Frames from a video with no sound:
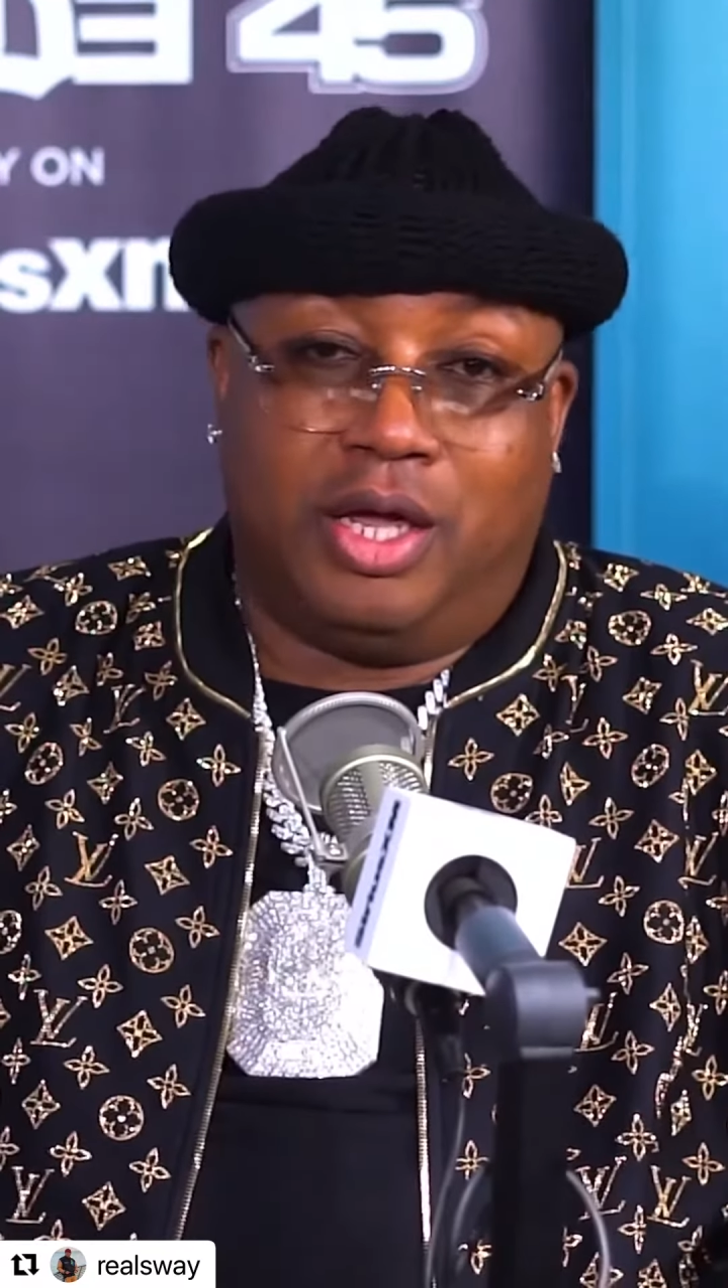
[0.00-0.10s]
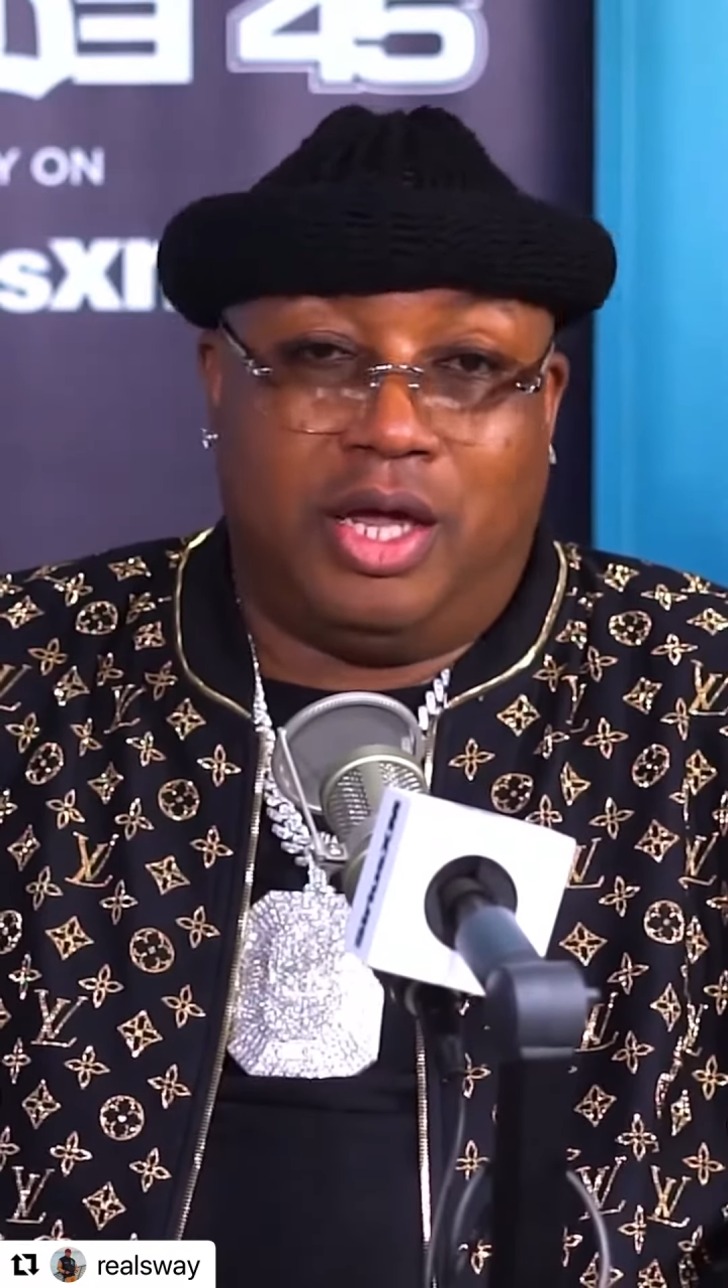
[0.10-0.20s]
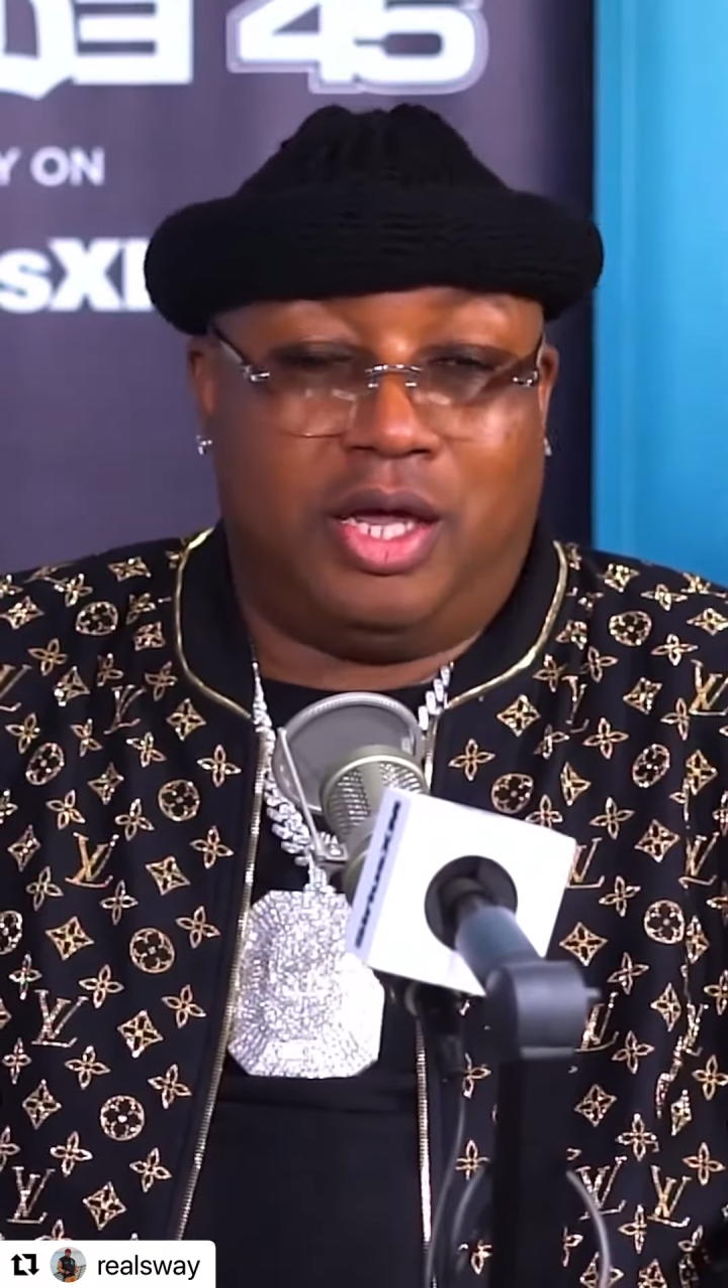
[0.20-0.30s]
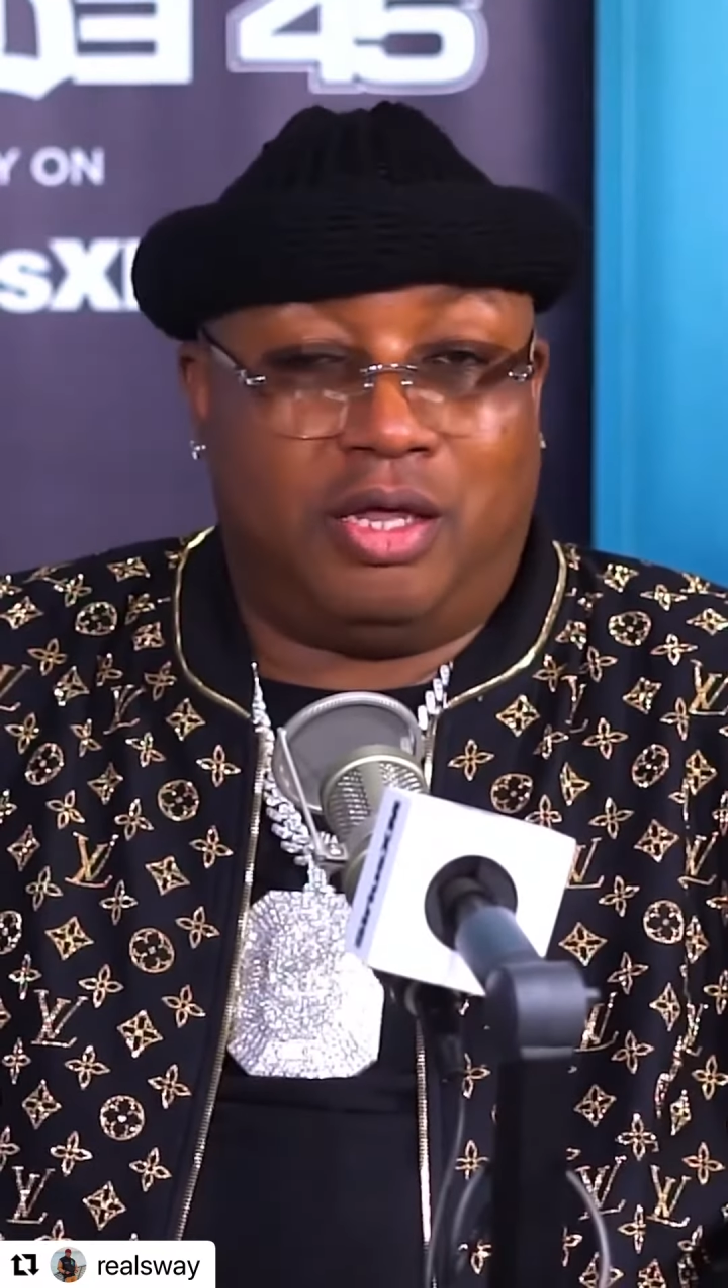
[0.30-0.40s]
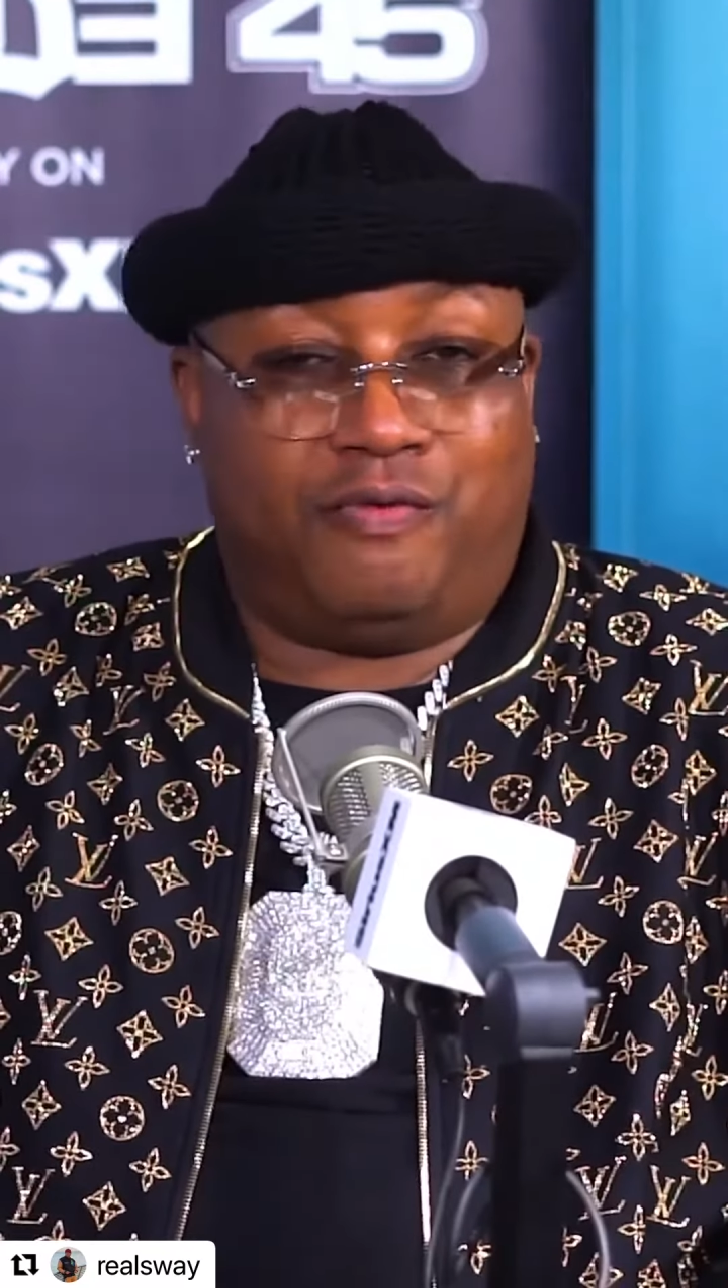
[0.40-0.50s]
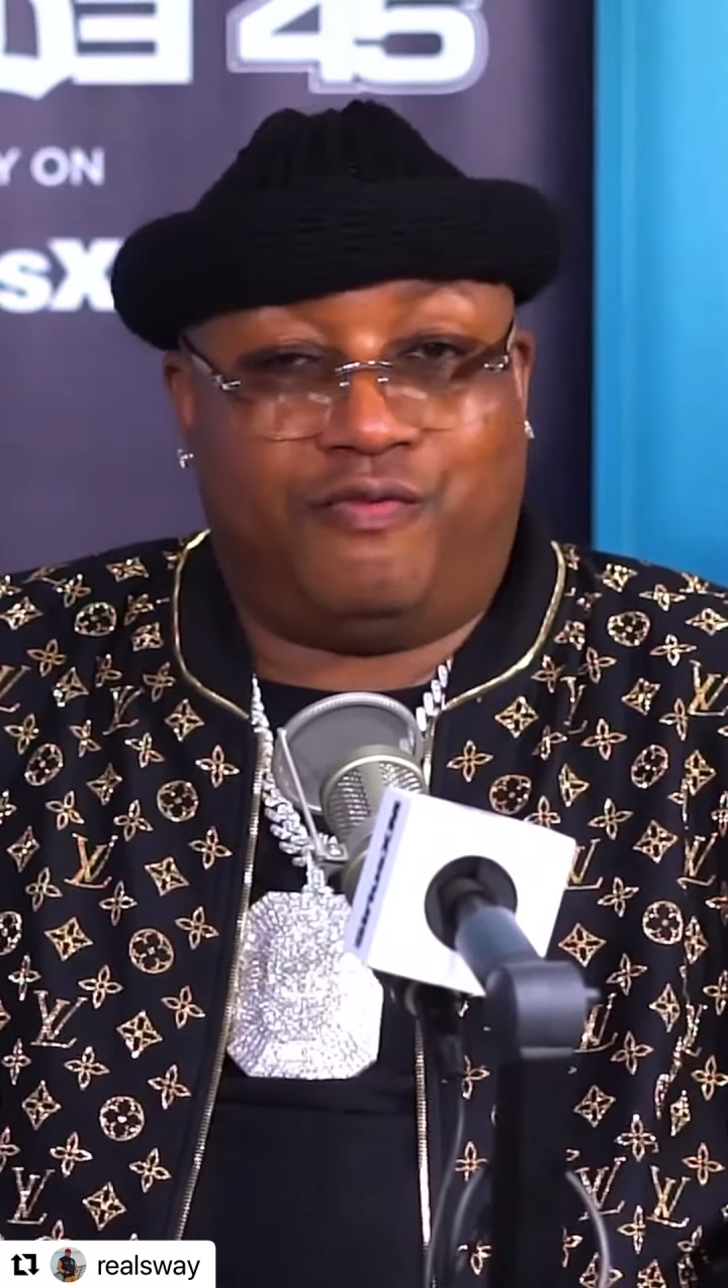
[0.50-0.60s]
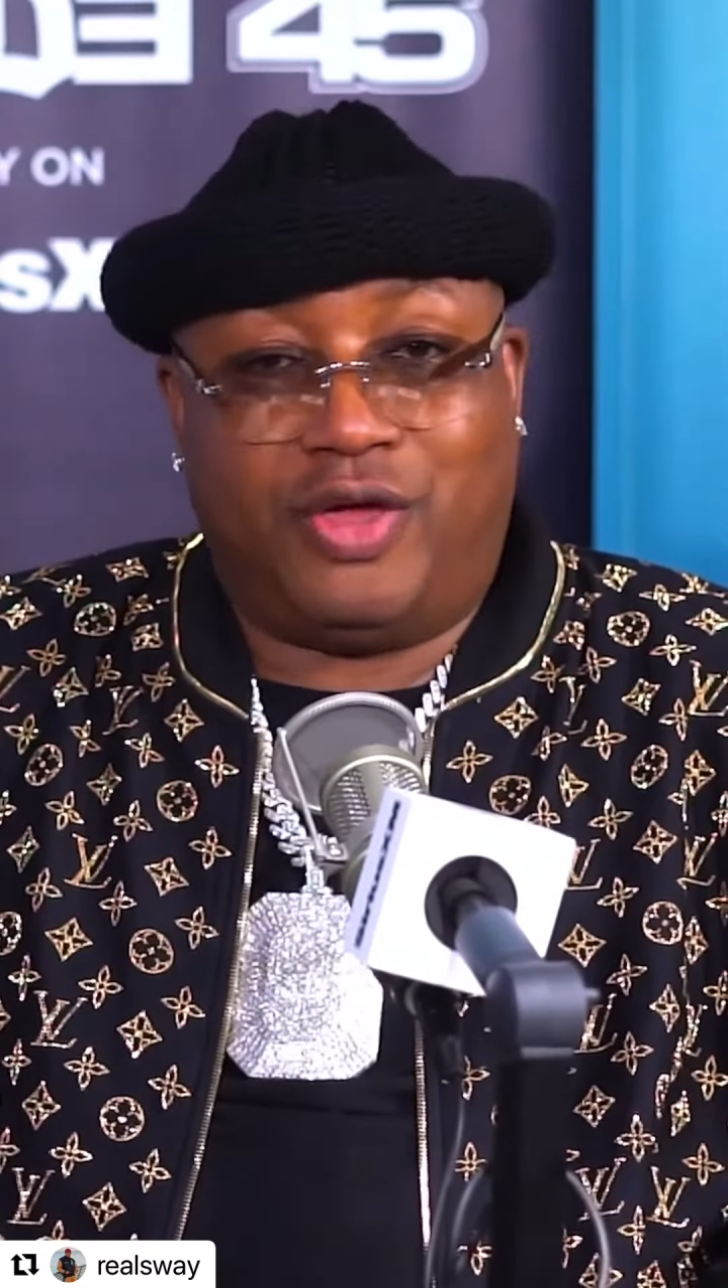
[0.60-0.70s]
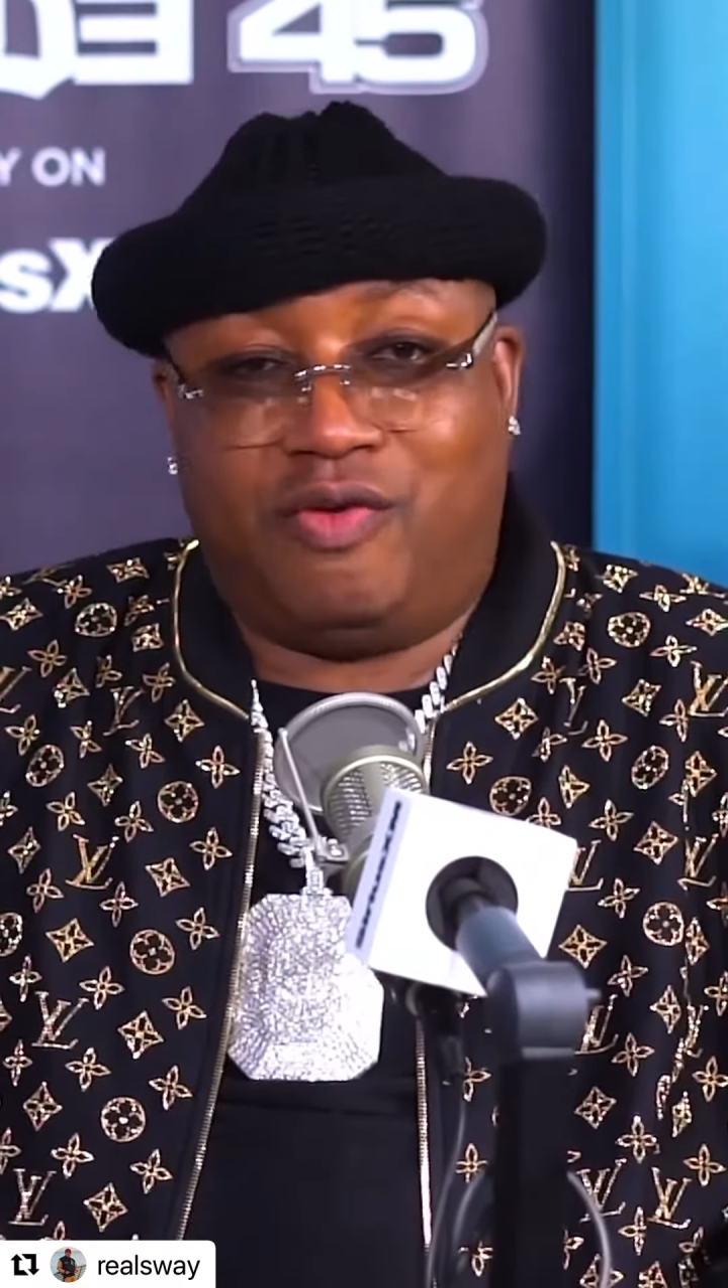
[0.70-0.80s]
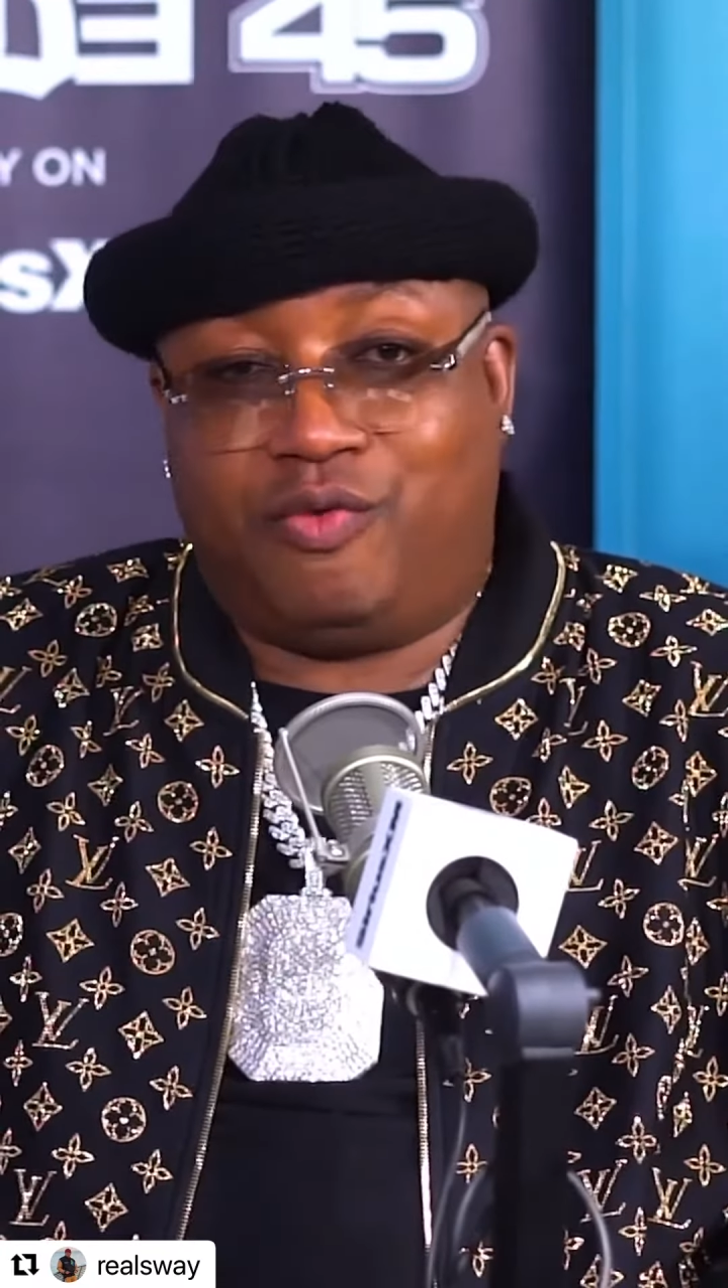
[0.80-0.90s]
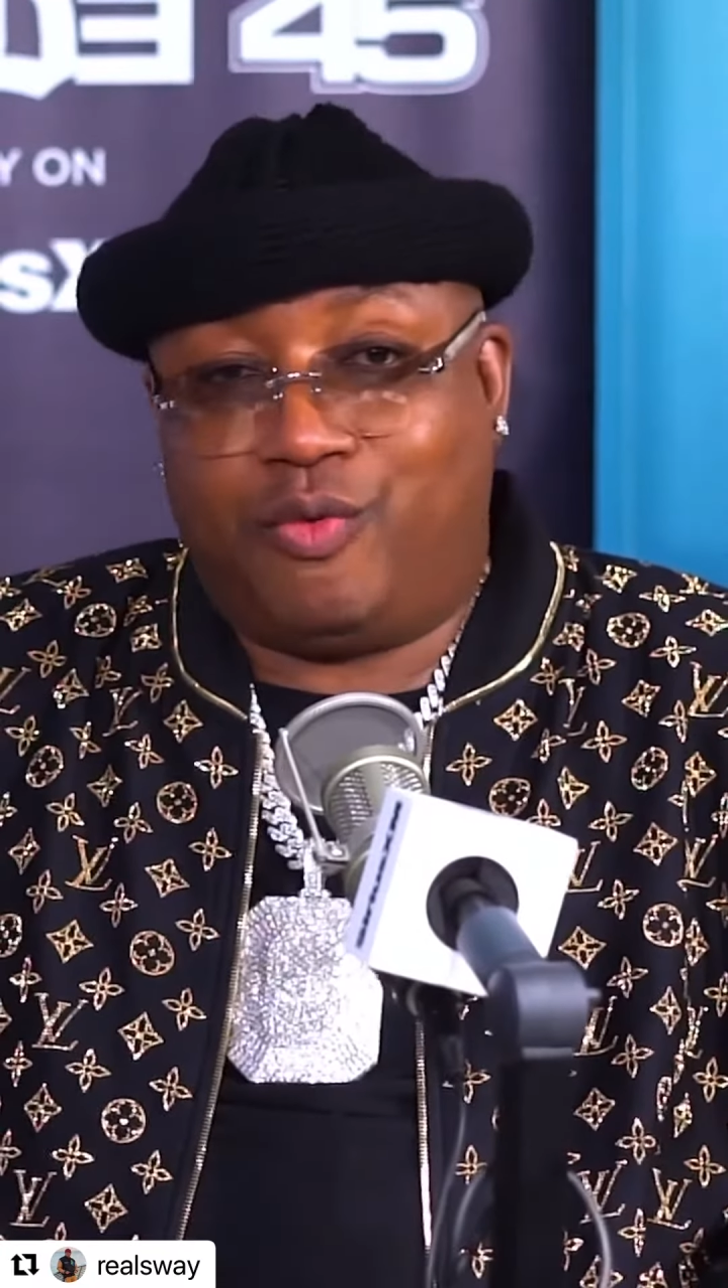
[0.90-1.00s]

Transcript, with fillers: And your favorite